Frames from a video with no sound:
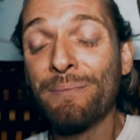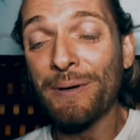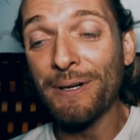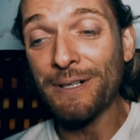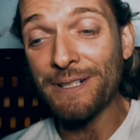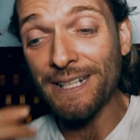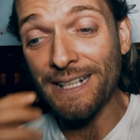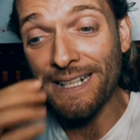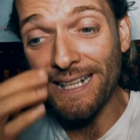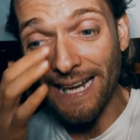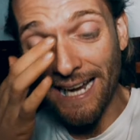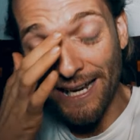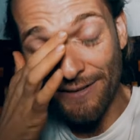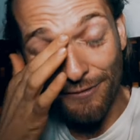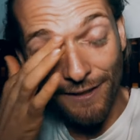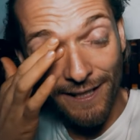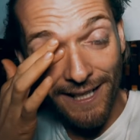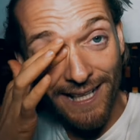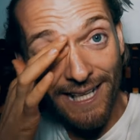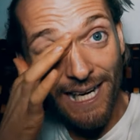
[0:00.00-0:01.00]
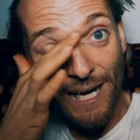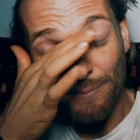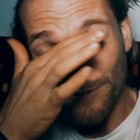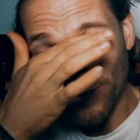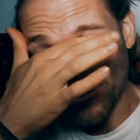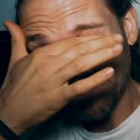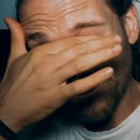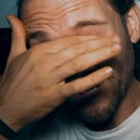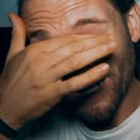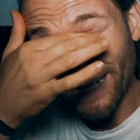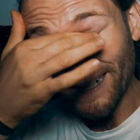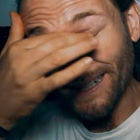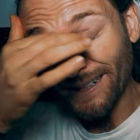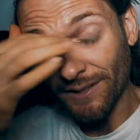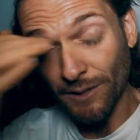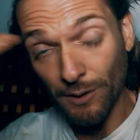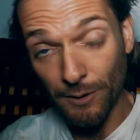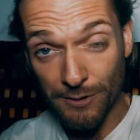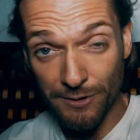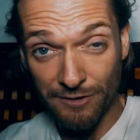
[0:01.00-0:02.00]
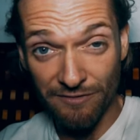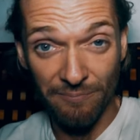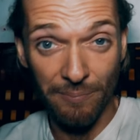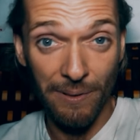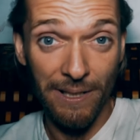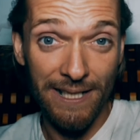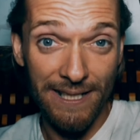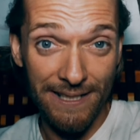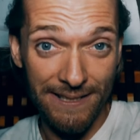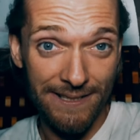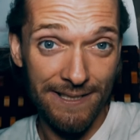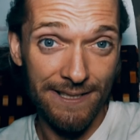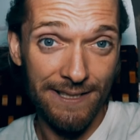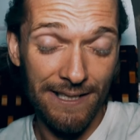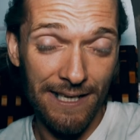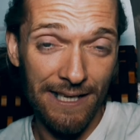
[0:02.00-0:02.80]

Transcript: but I feel like I'm spinning lots of plates,